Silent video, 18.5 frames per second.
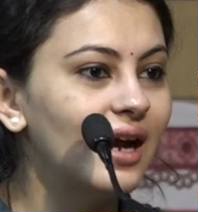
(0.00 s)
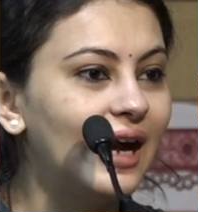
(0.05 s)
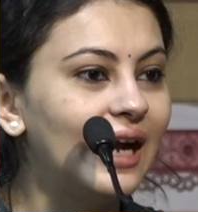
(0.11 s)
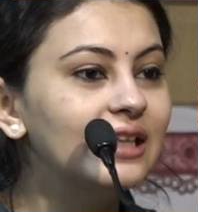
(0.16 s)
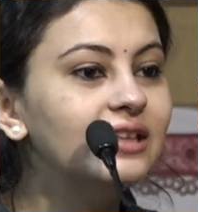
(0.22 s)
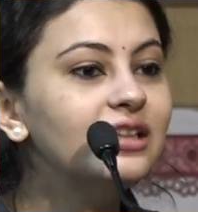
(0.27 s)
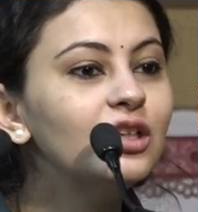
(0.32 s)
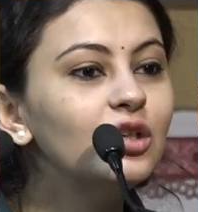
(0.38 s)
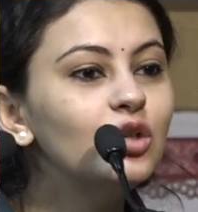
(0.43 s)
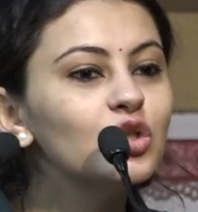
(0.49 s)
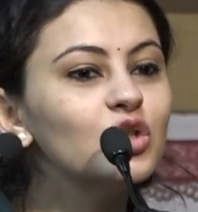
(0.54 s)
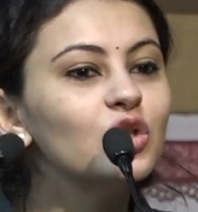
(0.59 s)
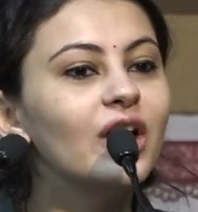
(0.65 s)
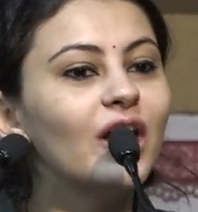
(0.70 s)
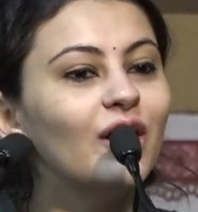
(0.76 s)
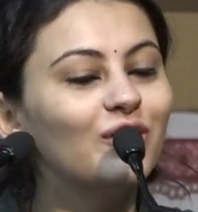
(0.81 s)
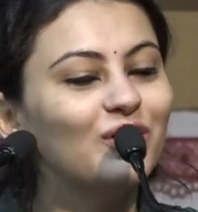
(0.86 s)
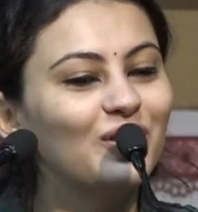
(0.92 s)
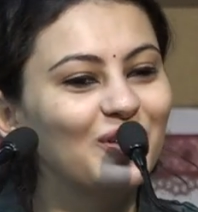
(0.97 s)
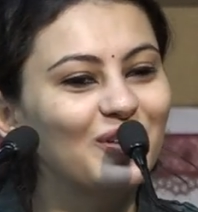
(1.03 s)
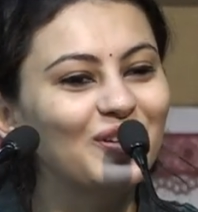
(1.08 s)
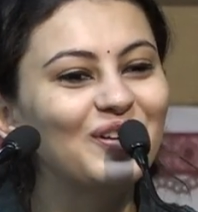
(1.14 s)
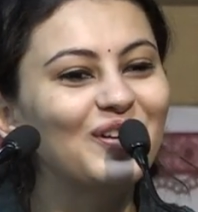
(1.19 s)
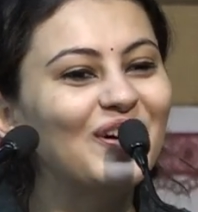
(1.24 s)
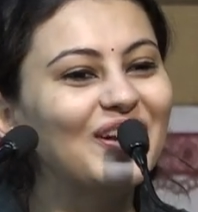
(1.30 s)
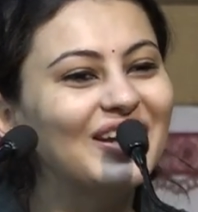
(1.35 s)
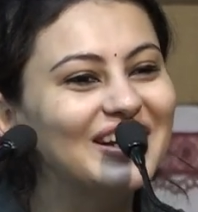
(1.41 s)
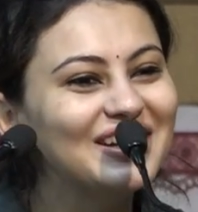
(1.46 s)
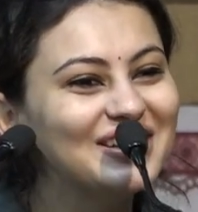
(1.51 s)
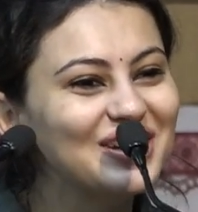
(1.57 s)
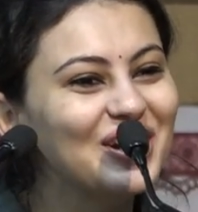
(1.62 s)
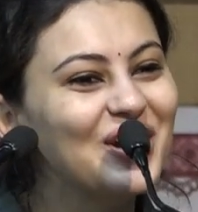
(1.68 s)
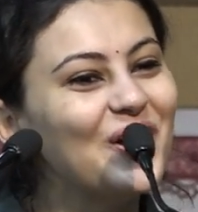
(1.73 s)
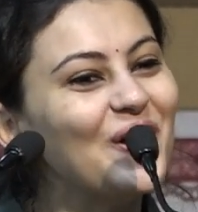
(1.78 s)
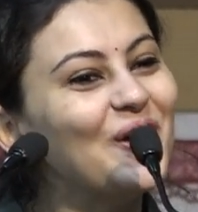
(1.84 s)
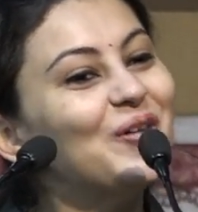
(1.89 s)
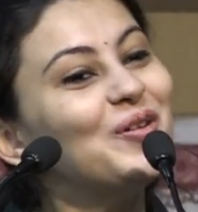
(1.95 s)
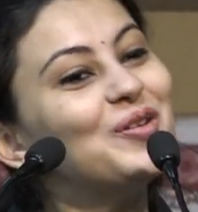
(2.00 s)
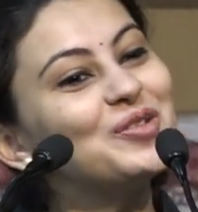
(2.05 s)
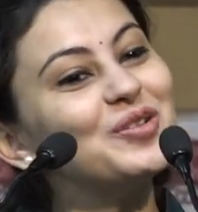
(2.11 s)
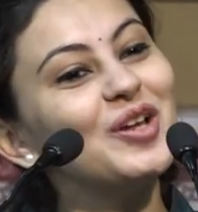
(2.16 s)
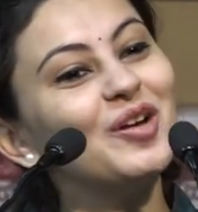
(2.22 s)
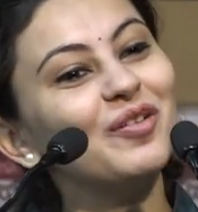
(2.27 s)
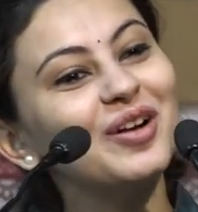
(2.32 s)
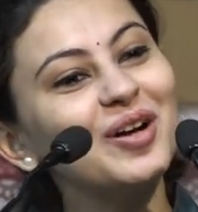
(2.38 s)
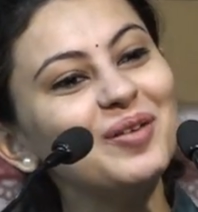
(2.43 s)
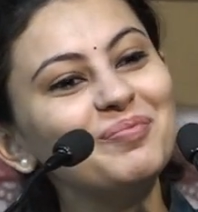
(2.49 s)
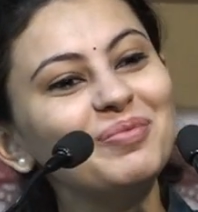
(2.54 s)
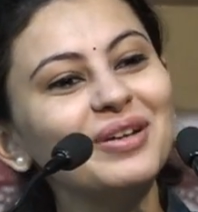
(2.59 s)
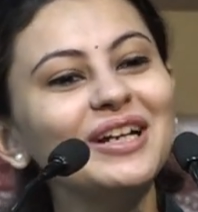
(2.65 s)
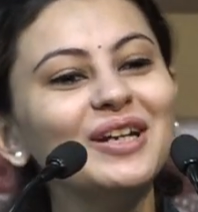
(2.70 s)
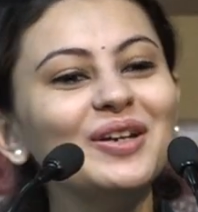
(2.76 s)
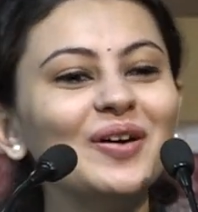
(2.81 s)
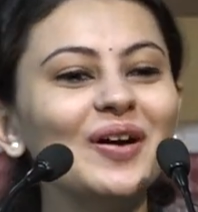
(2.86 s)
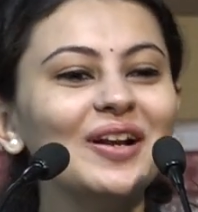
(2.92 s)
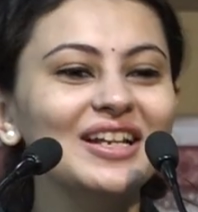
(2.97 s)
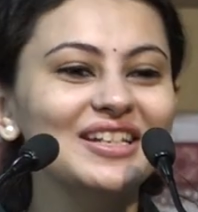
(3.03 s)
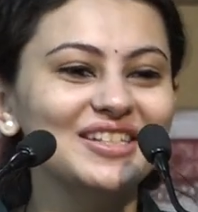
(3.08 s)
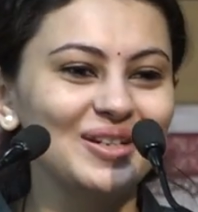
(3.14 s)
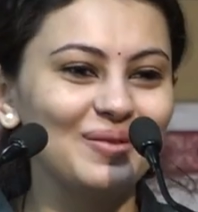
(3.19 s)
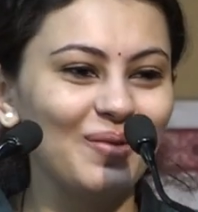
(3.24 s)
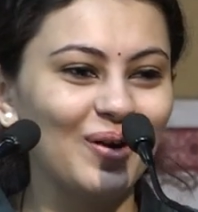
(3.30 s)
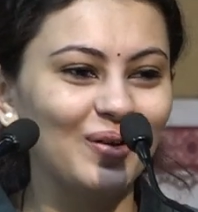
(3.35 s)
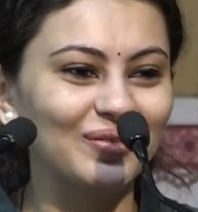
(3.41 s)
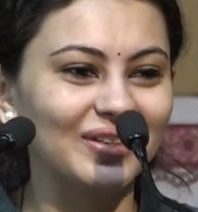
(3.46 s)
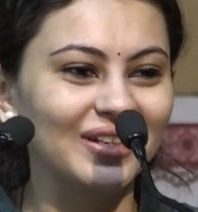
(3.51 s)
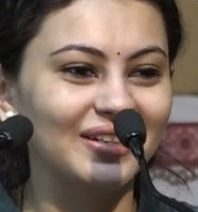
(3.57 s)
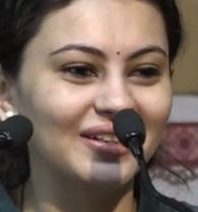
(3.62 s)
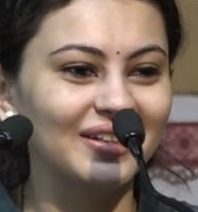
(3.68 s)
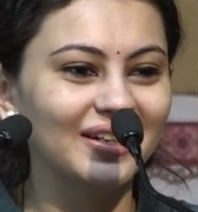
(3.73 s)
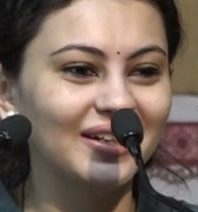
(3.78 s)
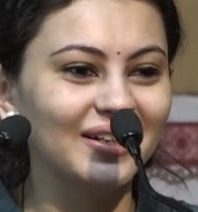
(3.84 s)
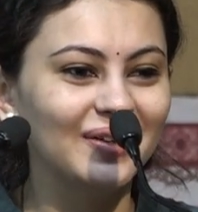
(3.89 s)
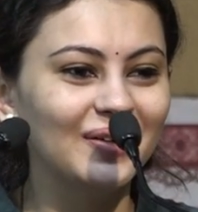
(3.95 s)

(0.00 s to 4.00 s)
Either you should have no knowledge or you should have complete knowledge about it.